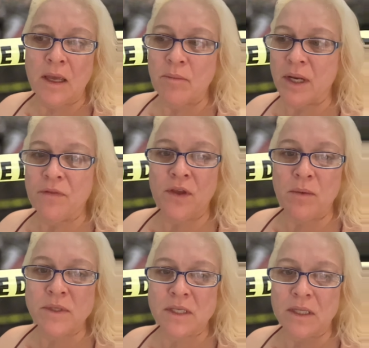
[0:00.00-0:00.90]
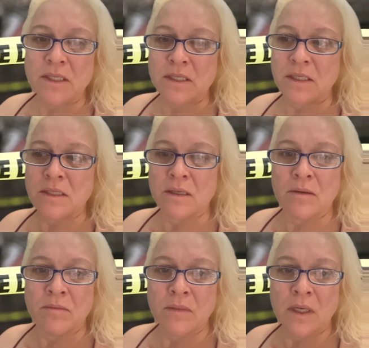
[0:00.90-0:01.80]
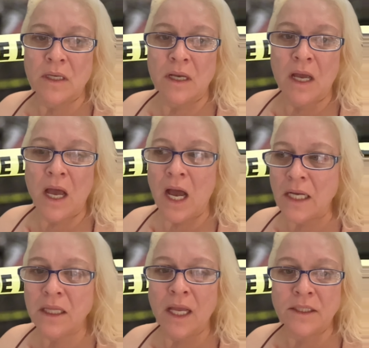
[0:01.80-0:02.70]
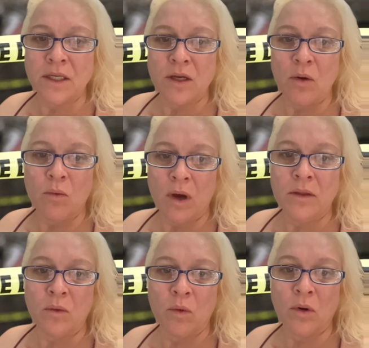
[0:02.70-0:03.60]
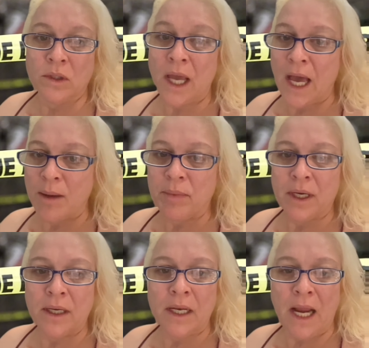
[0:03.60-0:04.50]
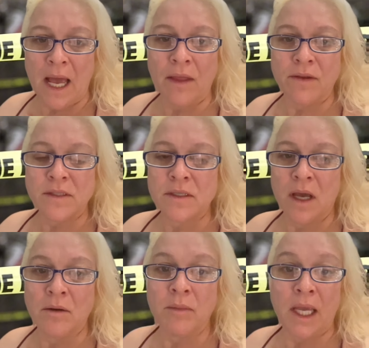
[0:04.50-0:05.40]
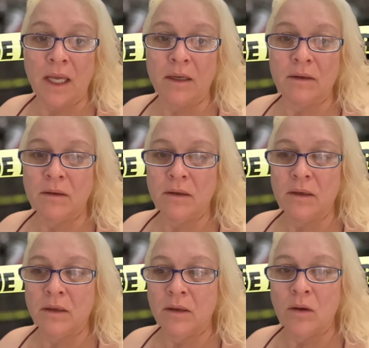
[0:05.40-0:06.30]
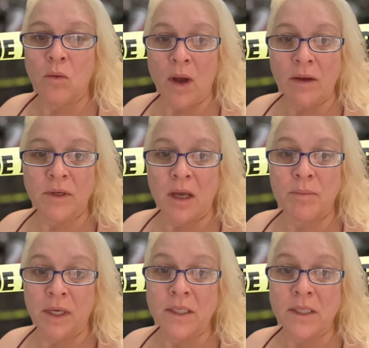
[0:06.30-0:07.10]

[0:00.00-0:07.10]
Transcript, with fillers: But if he was in the system, I'd like to know what in the world happened and how this young man wound up in a